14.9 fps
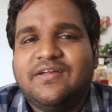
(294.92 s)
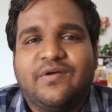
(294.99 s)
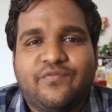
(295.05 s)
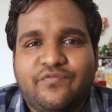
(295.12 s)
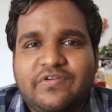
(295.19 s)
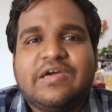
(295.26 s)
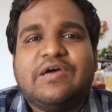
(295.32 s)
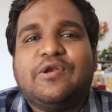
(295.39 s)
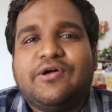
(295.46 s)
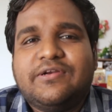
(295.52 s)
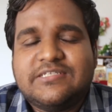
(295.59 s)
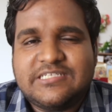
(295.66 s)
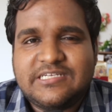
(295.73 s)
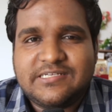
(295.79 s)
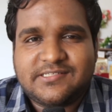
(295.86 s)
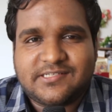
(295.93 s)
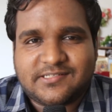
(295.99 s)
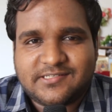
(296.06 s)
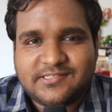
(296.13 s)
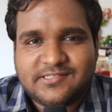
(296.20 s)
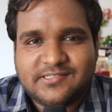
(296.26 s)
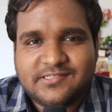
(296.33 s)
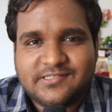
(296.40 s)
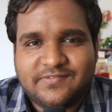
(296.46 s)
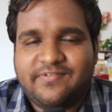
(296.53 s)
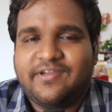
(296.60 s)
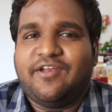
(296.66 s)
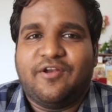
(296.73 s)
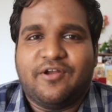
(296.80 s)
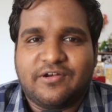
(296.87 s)
We are not Jesus. We
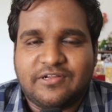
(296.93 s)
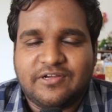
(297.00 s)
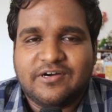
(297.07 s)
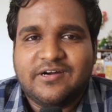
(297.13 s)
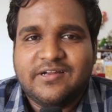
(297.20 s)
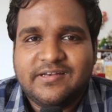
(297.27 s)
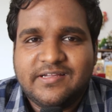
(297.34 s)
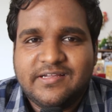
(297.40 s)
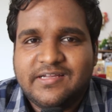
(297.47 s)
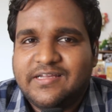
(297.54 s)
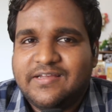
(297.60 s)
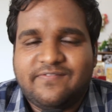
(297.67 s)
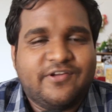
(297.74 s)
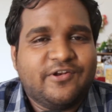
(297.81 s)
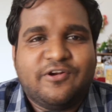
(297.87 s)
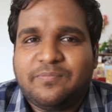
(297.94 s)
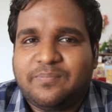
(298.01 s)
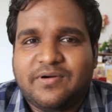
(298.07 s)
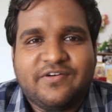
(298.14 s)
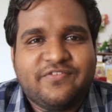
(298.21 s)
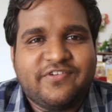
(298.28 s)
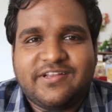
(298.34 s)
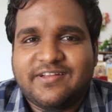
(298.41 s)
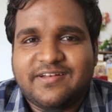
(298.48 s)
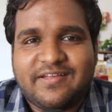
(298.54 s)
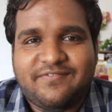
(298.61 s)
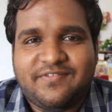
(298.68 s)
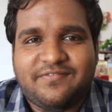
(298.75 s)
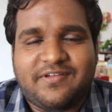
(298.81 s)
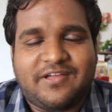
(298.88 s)
are not God. We are not perfect in
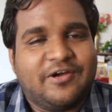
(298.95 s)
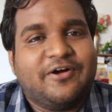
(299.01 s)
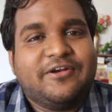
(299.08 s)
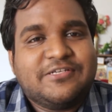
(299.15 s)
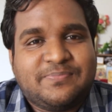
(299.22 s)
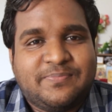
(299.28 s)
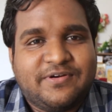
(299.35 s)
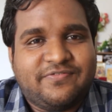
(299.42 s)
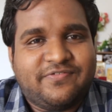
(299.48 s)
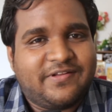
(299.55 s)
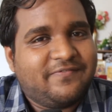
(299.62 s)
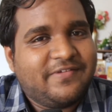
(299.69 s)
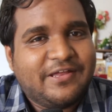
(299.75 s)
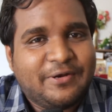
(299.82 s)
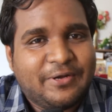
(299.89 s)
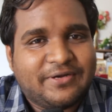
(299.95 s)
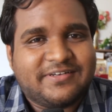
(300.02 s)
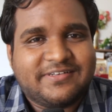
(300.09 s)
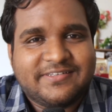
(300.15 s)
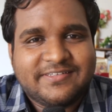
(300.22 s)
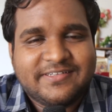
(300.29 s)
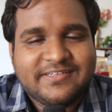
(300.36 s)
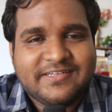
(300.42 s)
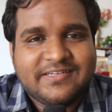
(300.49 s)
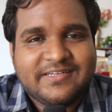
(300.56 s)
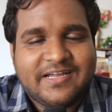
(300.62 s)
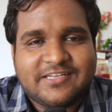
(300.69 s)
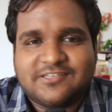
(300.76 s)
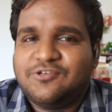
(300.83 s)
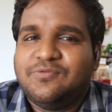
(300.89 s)
every way. God is perfect. We are not.
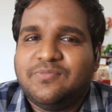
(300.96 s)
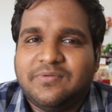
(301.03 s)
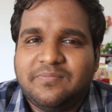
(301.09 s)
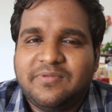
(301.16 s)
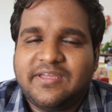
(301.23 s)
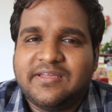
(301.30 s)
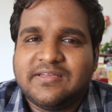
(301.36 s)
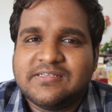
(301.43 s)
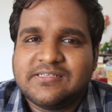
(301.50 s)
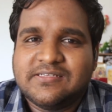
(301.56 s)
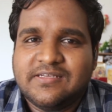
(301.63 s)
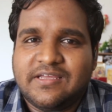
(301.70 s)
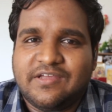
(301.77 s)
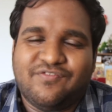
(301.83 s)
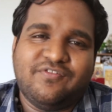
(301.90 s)
As human beings, if